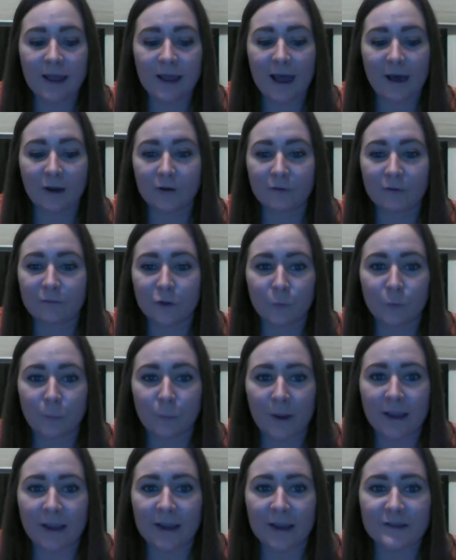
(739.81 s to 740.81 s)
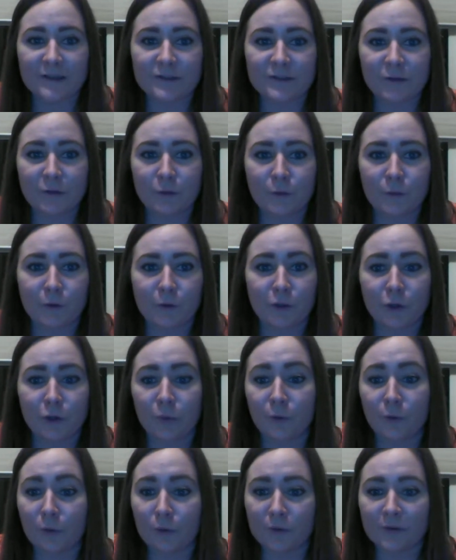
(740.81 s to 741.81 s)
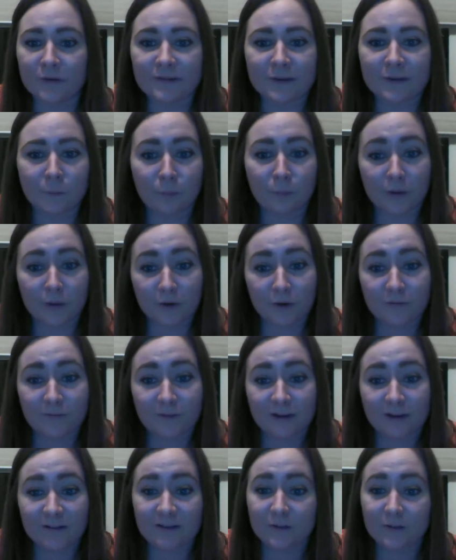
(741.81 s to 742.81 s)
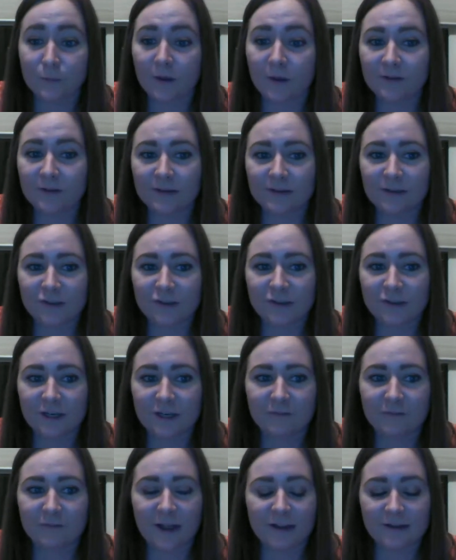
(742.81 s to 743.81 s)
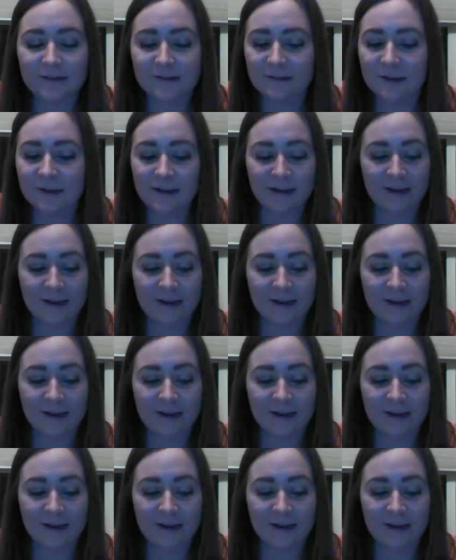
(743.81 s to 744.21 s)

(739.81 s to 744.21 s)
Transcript: out of your way to go to some brother events as well as initiate events,